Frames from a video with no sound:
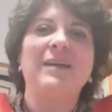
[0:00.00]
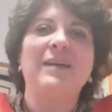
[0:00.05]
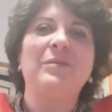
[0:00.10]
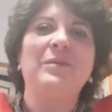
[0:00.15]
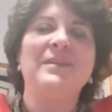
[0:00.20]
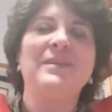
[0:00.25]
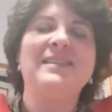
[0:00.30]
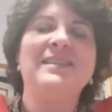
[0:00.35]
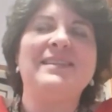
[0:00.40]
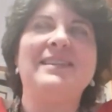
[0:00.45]

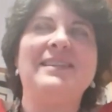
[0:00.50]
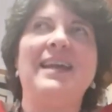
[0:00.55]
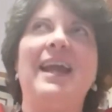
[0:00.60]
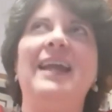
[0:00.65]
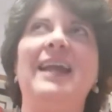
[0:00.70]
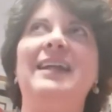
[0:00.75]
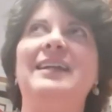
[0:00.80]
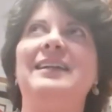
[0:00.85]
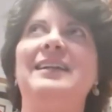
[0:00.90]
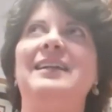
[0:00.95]
was
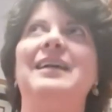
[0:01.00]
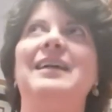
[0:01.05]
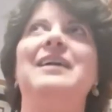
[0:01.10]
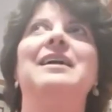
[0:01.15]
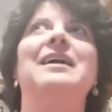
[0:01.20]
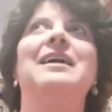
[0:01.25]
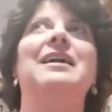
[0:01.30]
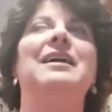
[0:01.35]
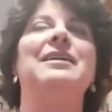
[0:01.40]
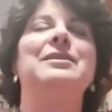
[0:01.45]
saying,
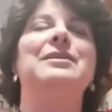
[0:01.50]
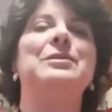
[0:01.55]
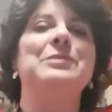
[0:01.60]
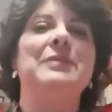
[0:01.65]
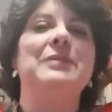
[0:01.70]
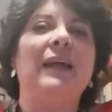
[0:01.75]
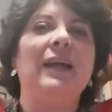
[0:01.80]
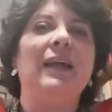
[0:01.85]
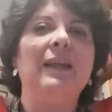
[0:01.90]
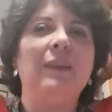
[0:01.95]

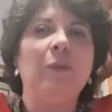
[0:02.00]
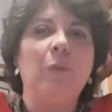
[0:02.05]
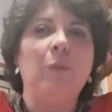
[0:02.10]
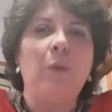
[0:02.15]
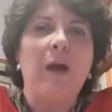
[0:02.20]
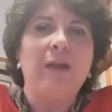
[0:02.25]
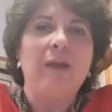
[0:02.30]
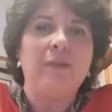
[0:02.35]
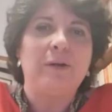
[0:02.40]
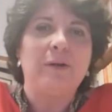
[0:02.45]
today the
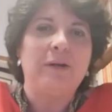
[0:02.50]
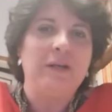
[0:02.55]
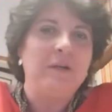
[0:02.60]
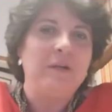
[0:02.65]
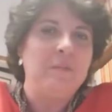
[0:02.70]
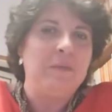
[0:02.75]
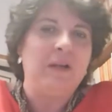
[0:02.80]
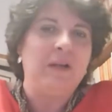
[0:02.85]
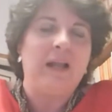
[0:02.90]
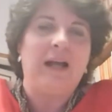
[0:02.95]
weather
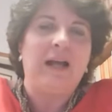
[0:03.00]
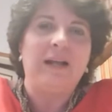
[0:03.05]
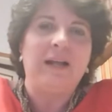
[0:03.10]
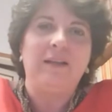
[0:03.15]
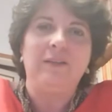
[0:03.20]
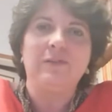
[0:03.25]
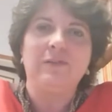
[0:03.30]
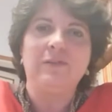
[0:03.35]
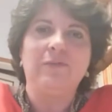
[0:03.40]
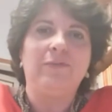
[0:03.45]
in Milan
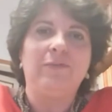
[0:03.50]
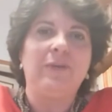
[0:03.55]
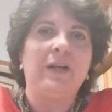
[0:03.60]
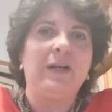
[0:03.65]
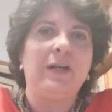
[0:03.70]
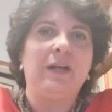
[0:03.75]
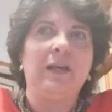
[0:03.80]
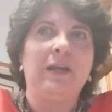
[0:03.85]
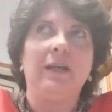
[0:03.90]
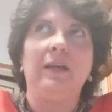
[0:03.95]
is
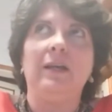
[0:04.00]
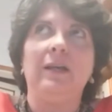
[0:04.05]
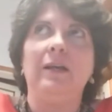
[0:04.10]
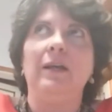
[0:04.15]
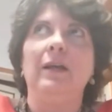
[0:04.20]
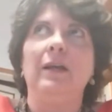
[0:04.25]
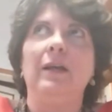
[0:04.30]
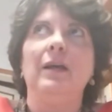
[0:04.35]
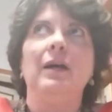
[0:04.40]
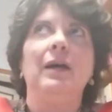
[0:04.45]
very
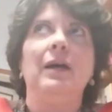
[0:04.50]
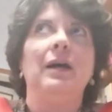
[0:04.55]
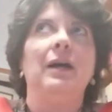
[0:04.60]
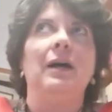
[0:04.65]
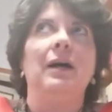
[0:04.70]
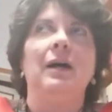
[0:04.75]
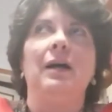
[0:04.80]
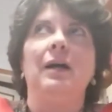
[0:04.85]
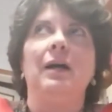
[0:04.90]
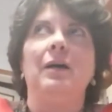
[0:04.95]

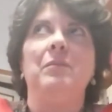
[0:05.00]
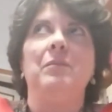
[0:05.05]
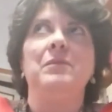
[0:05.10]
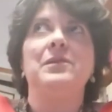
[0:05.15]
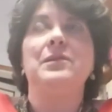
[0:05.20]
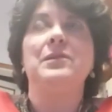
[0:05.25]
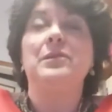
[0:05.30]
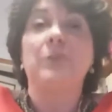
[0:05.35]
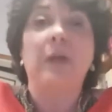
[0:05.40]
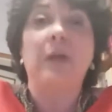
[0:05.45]

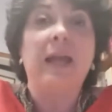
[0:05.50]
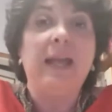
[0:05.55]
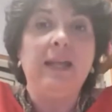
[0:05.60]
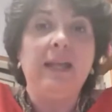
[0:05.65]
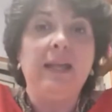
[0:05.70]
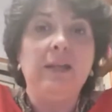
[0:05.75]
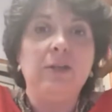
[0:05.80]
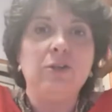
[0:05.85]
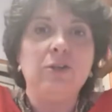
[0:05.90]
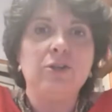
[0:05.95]

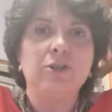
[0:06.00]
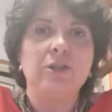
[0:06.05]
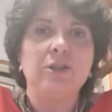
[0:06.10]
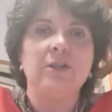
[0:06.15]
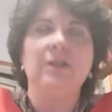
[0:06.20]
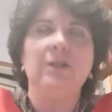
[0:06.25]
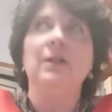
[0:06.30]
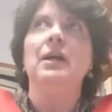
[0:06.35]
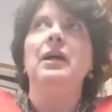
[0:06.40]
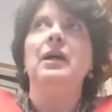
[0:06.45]
strange.
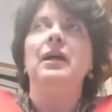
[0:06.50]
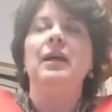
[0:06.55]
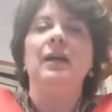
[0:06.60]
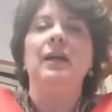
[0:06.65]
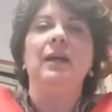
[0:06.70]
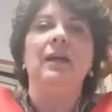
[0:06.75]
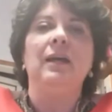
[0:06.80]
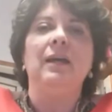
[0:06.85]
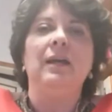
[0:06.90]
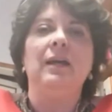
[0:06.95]

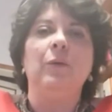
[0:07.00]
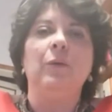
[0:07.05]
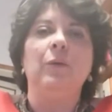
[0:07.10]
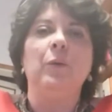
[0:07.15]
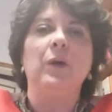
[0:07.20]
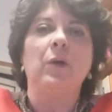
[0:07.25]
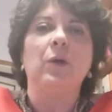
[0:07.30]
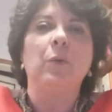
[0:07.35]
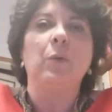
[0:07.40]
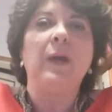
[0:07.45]
We
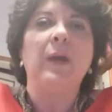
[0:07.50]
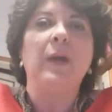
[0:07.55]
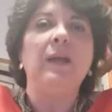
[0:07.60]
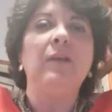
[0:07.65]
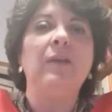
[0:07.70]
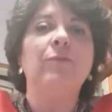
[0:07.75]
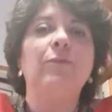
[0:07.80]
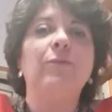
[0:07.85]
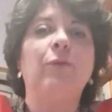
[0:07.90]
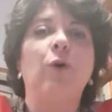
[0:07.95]
are
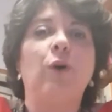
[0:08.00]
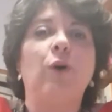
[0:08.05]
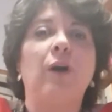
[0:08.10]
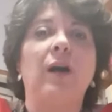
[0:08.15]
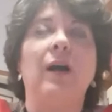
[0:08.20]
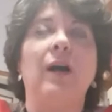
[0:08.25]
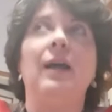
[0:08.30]
waiting for